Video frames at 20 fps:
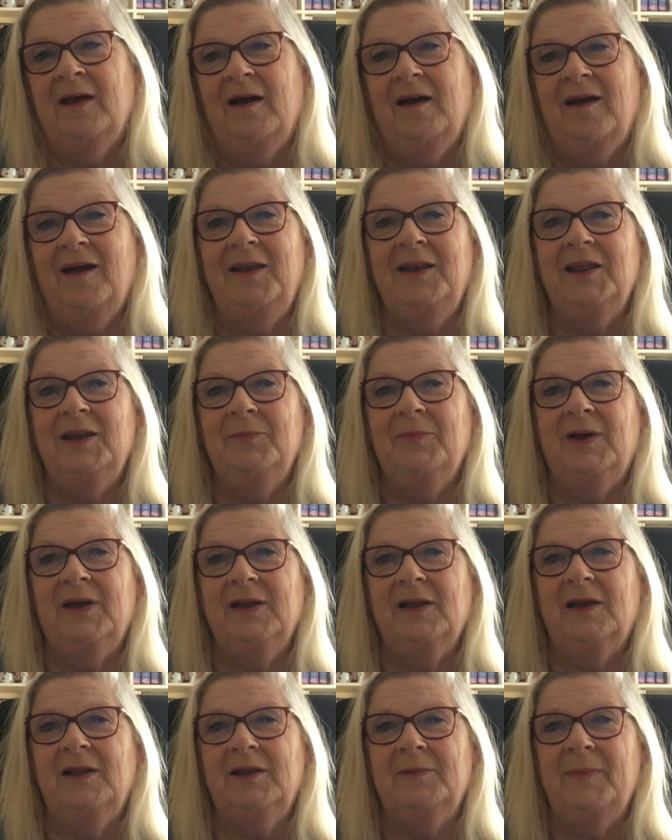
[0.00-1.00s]
Ali and
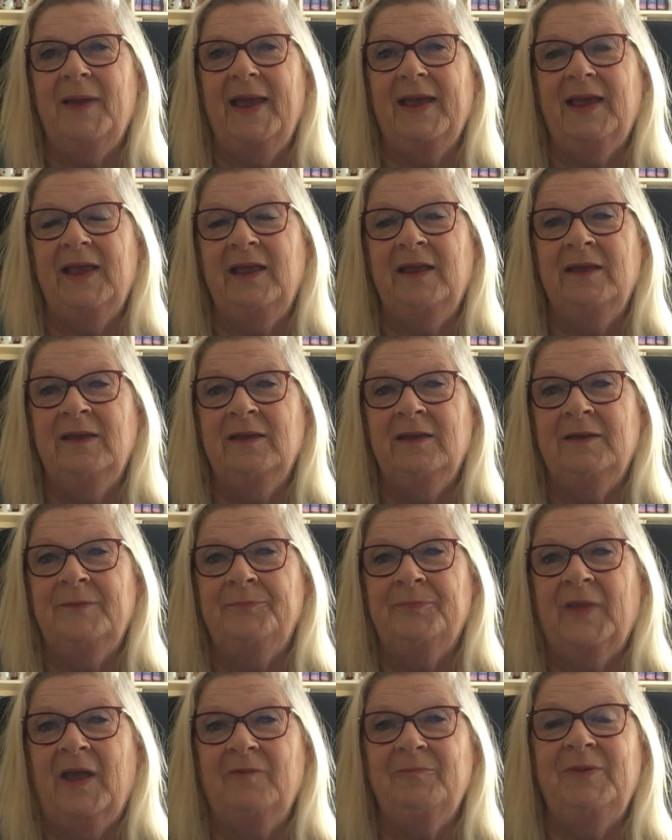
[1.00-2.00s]
Michael and Peggy
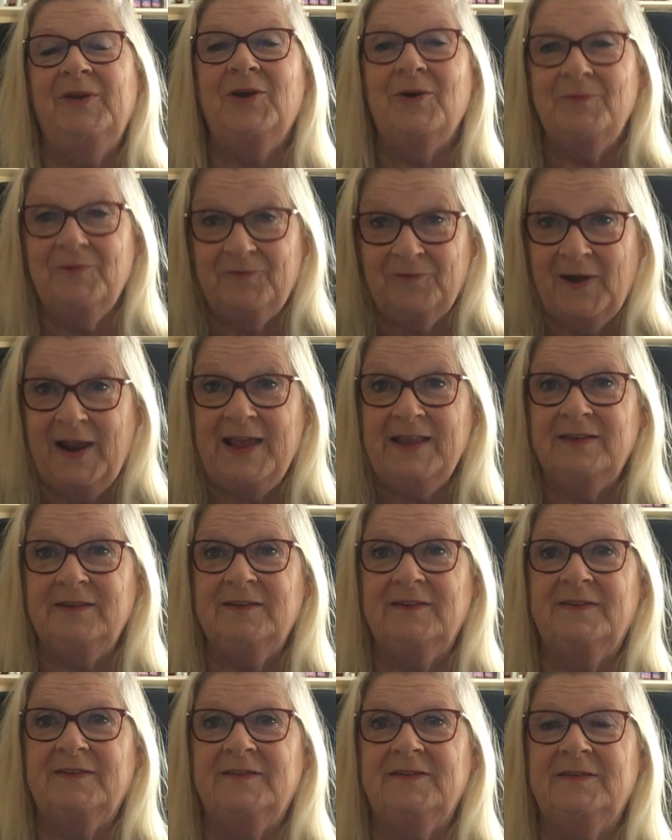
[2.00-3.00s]
have become
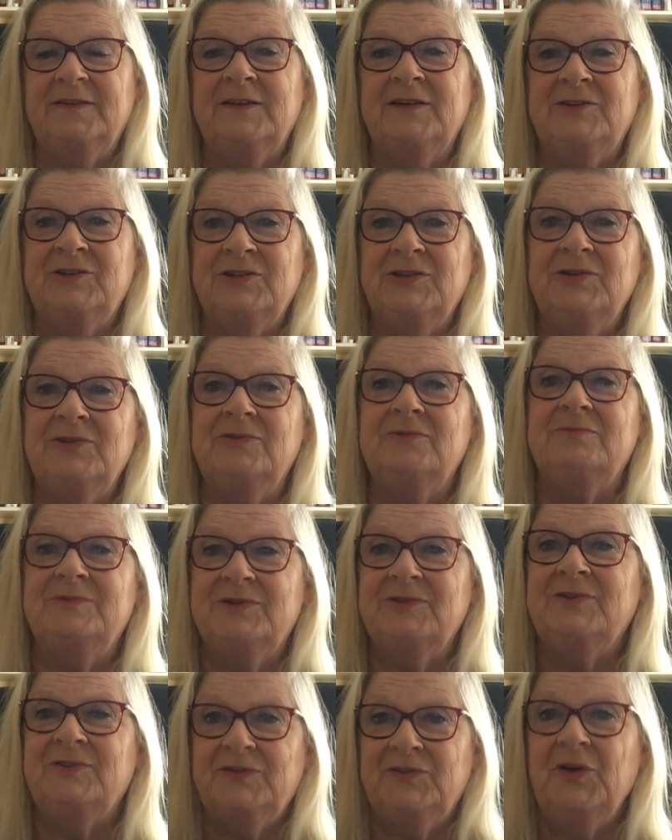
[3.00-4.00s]
friends to,
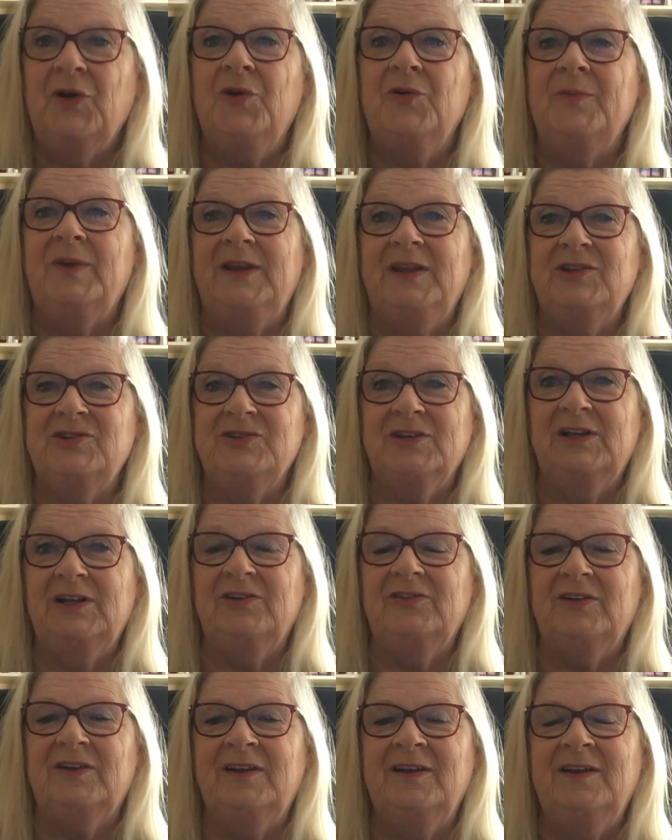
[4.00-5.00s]
to so many
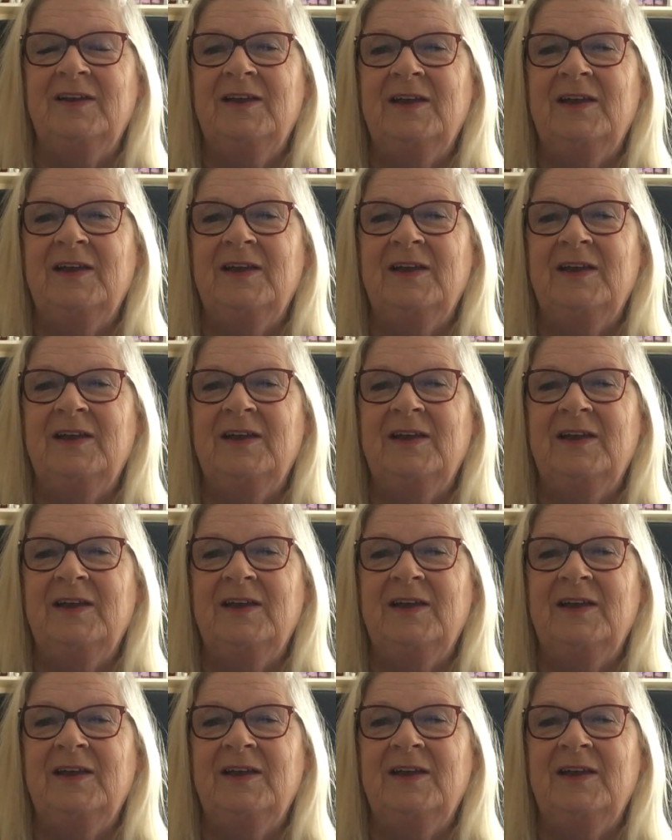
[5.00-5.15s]
children,